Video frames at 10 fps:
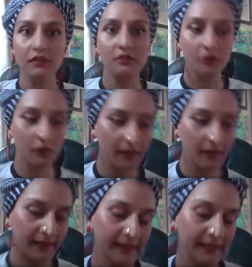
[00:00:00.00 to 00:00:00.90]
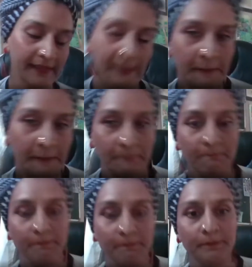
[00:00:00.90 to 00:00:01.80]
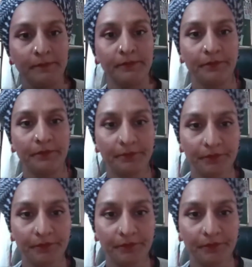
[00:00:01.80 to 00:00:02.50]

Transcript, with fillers: you know yeah, yeah. So we